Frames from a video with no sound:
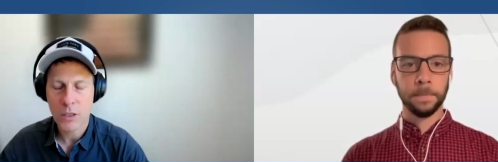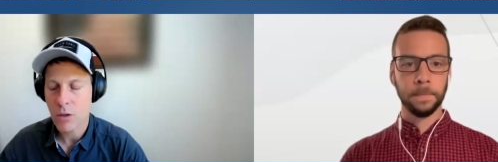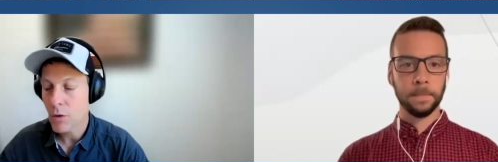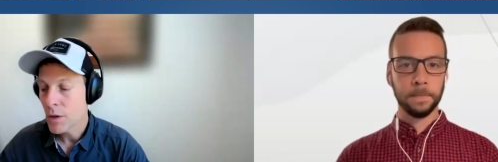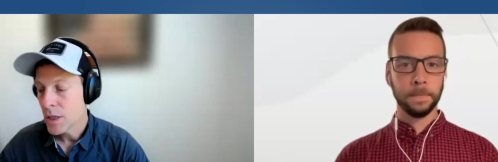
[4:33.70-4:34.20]

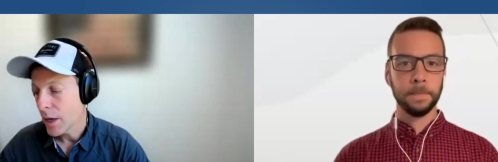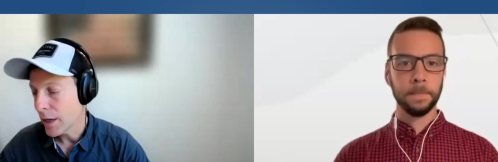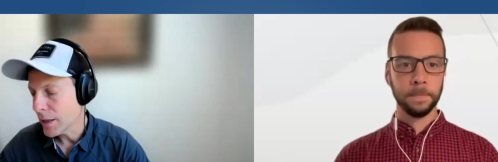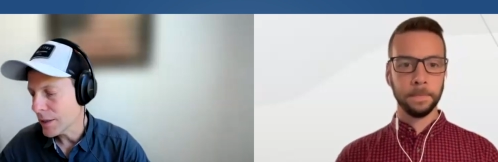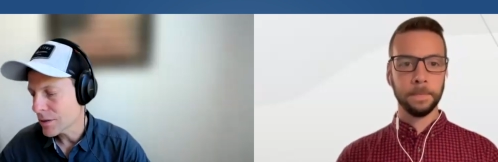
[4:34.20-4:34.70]
Speaker 1: So I
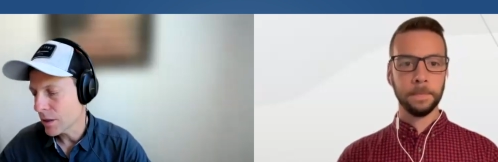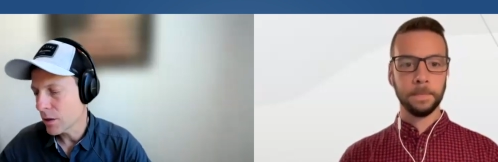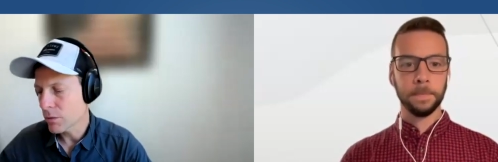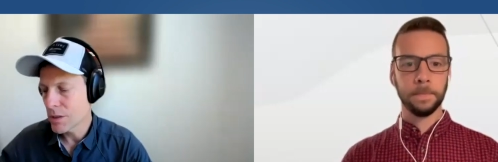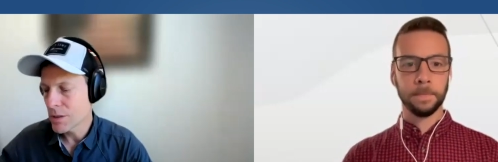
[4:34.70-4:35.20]
can see
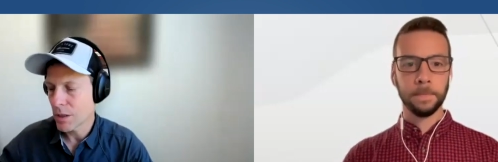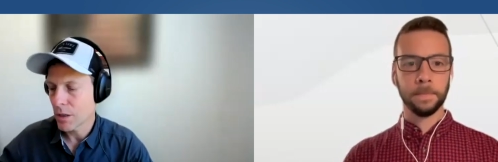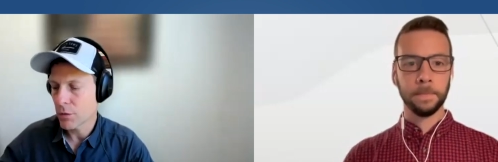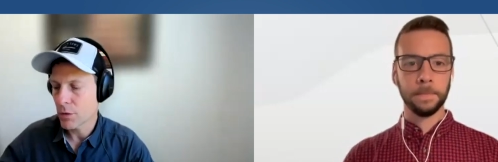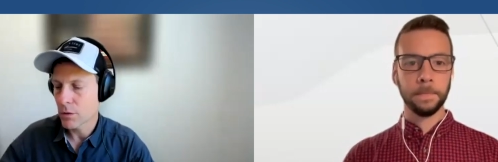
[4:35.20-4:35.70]
your reasoning
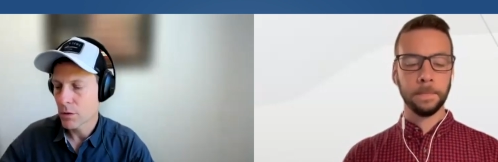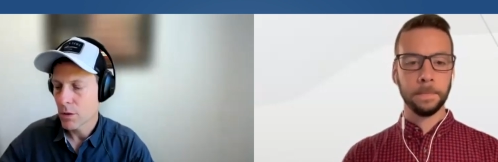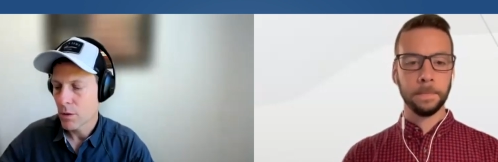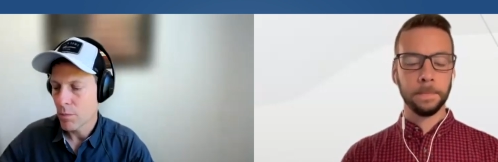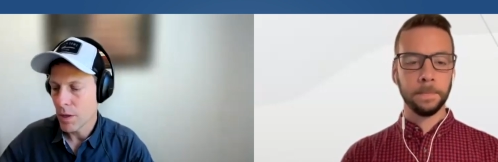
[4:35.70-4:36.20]
for
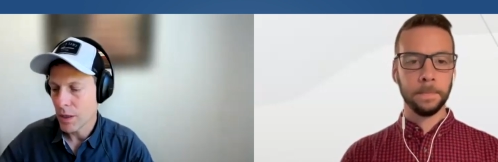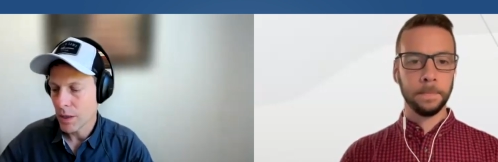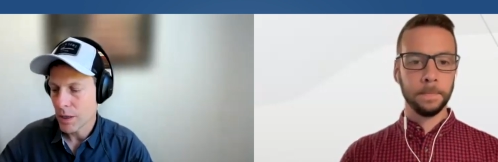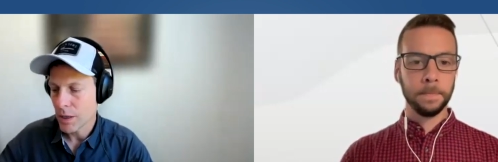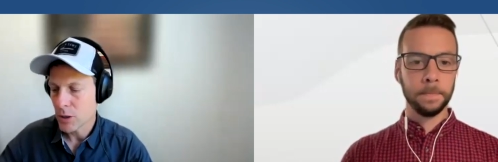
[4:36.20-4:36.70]
making
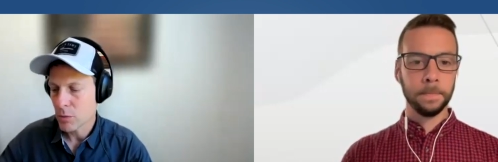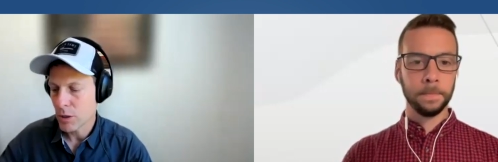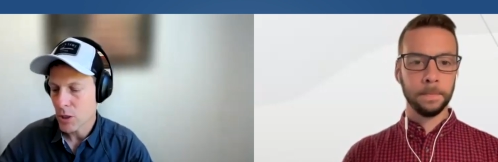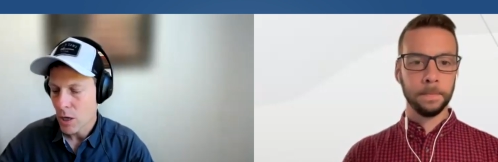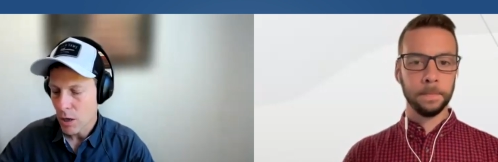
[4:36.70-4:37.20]
that
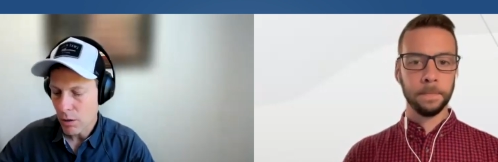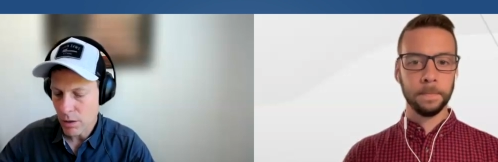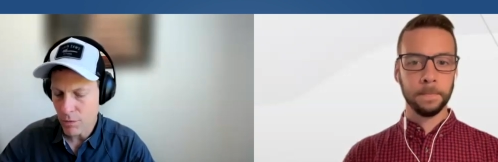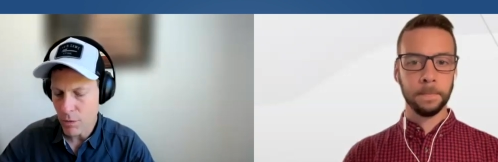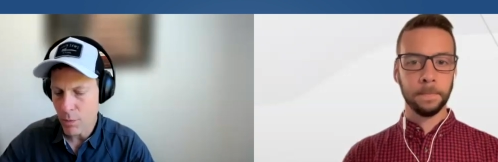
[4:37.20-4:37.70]
switch. How long
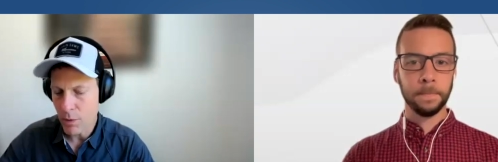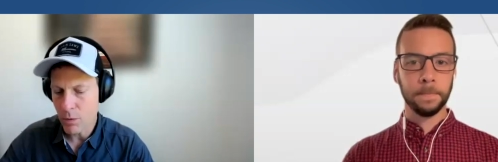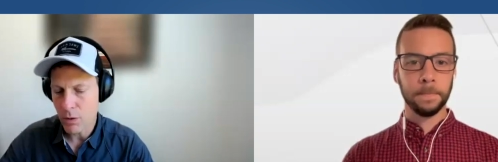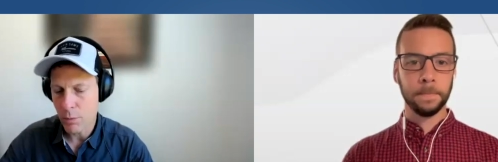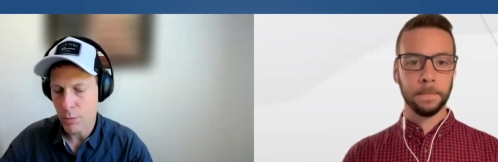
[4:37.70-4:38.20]
have you been
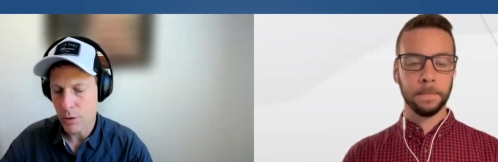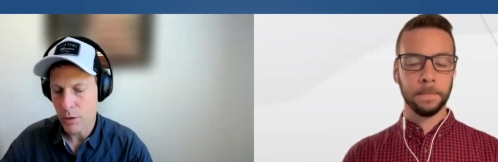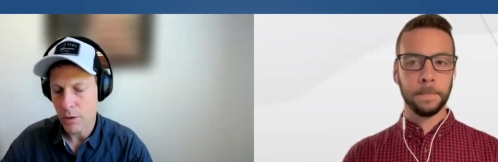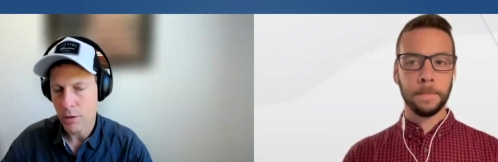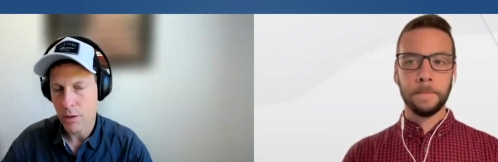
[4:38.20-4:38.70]
with Limber
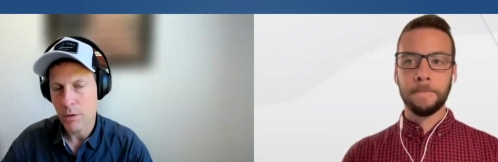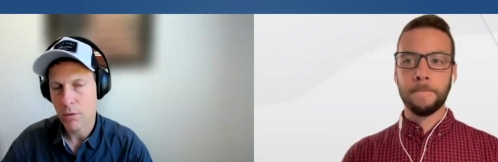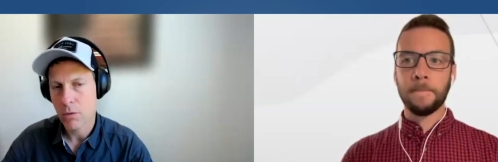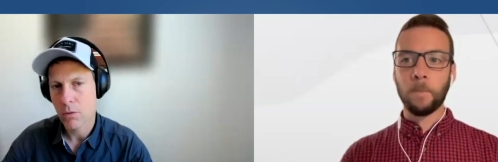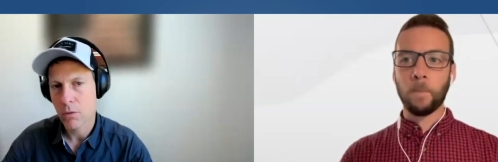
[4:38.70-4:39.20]
Health now?
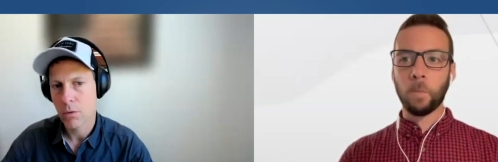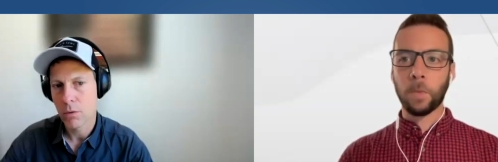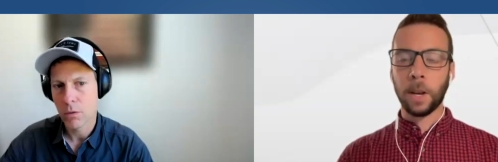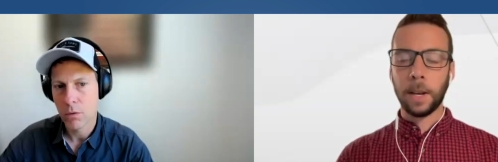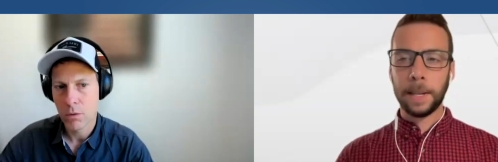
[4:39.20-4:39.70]

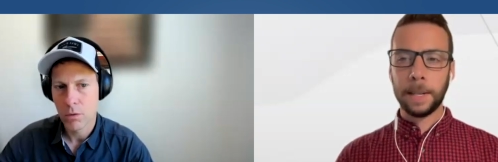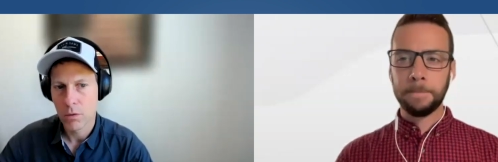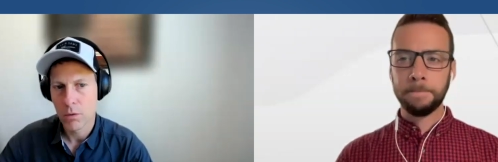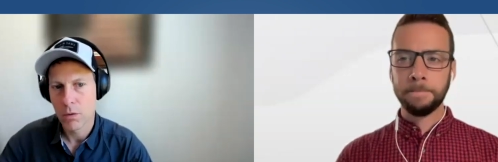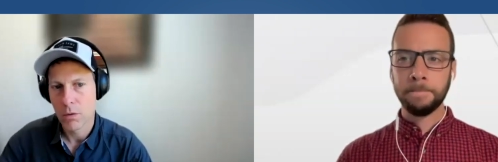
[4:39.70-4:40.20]

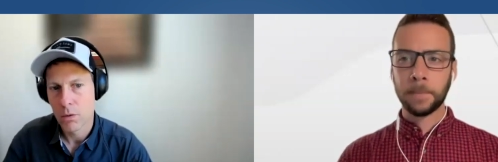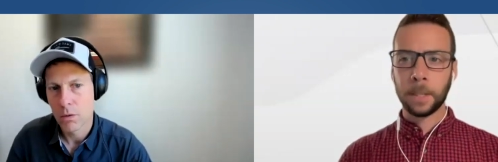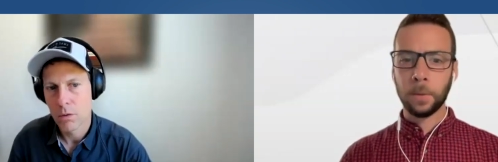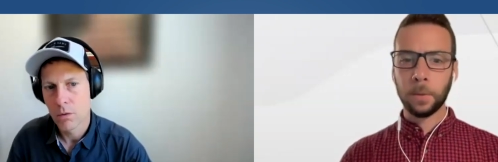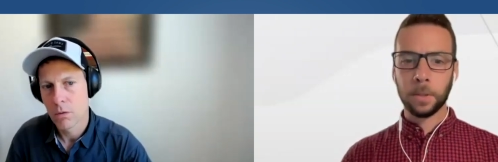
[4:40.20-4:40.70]
Speaker 2: Um,
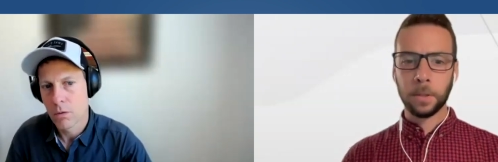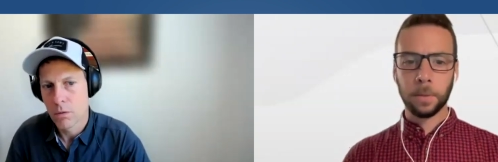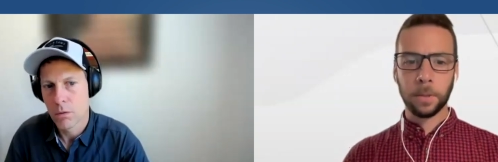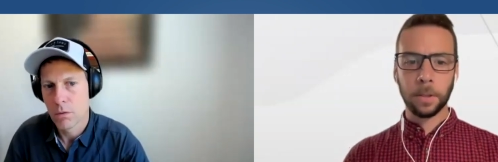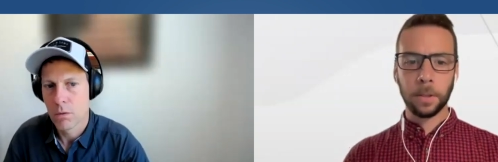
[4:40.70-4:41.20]
it was it
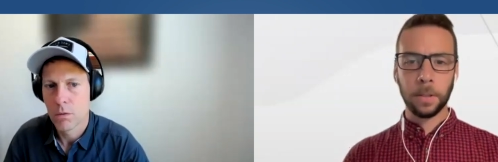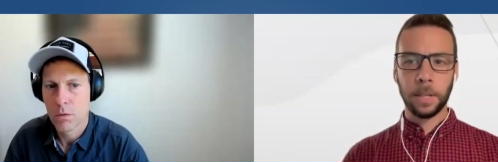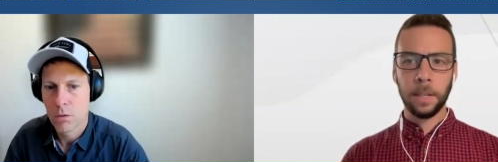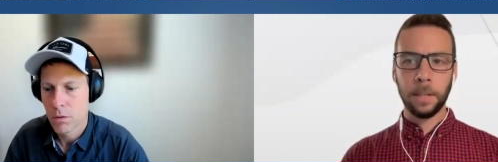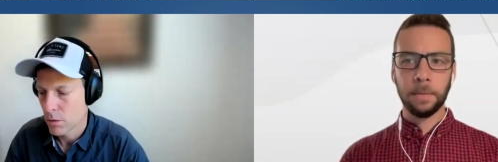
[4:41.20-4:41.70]
was
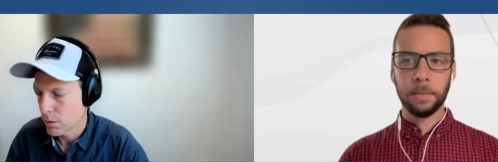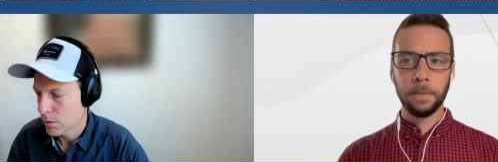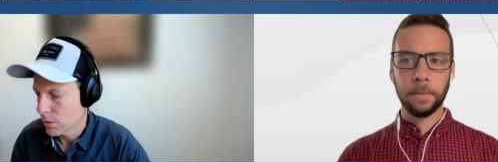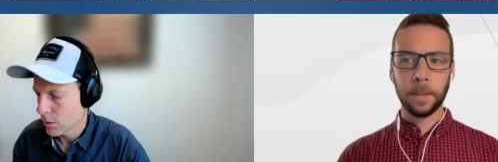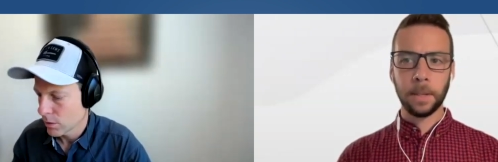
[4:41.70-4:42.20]
early
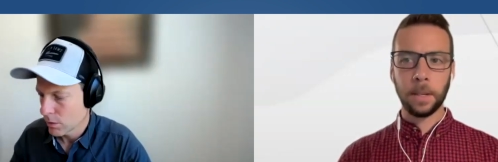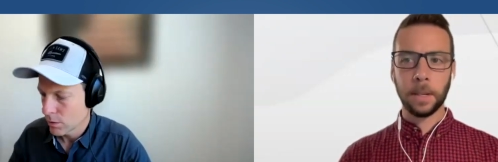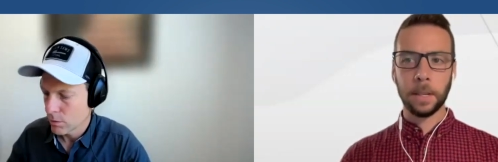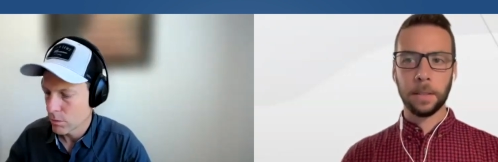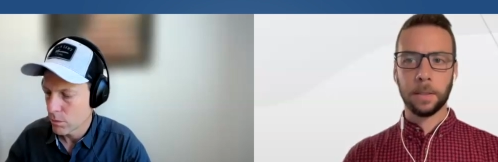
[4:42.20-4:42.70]

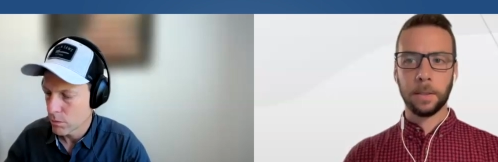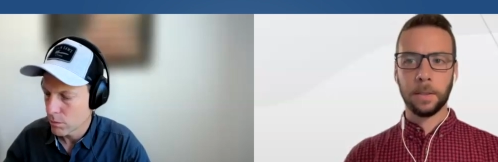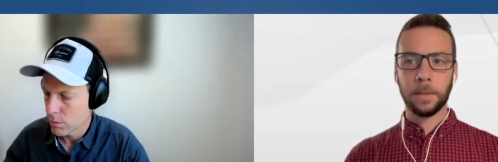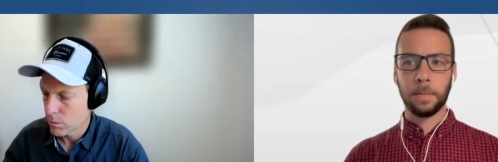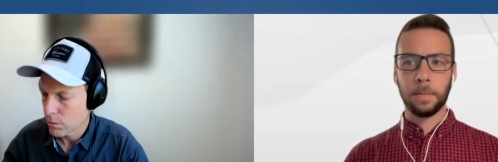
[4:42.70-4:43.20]
August,
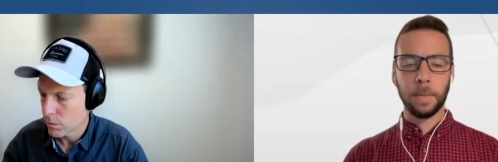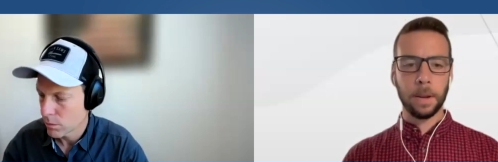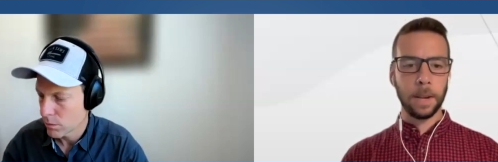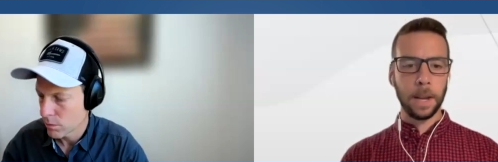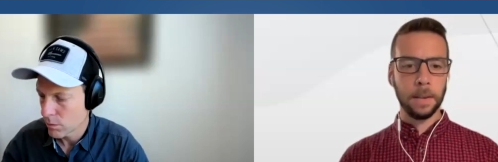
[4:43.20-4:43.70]
so
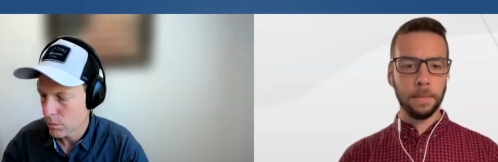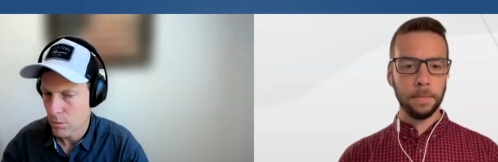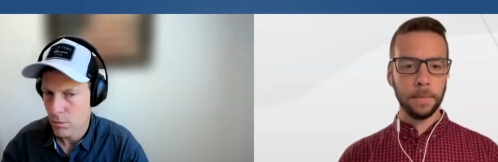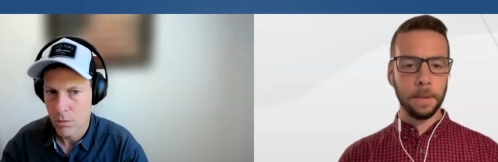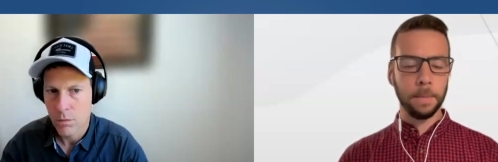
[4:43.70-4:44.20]
about nine
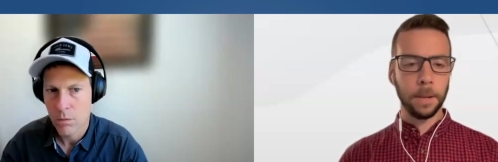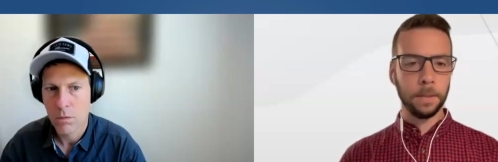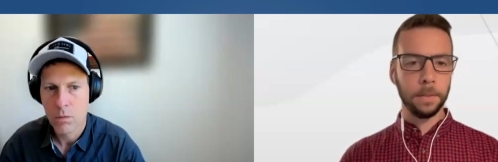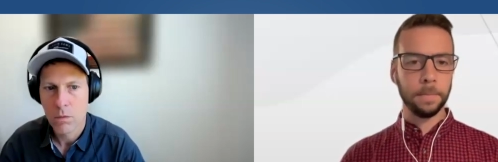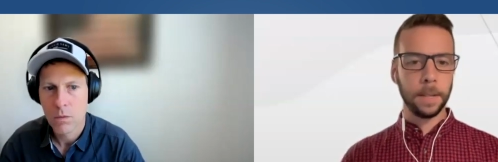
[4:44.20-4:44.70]
nine
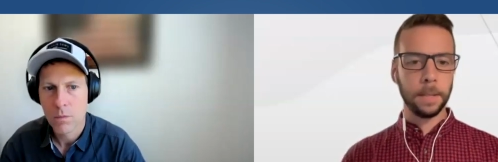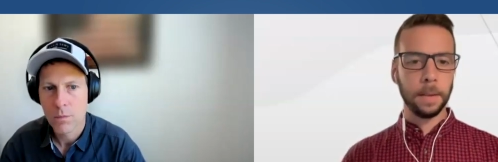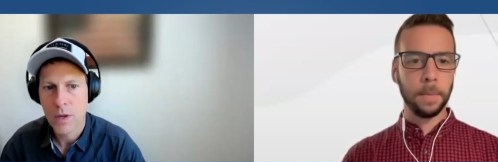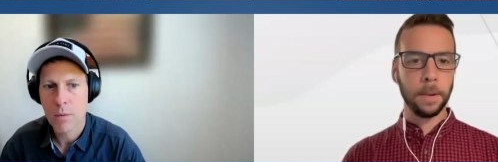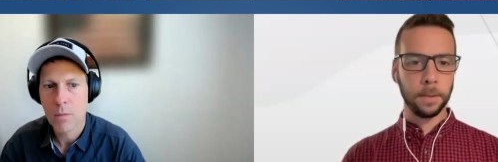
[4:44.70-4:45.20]
months, nine ten. Nine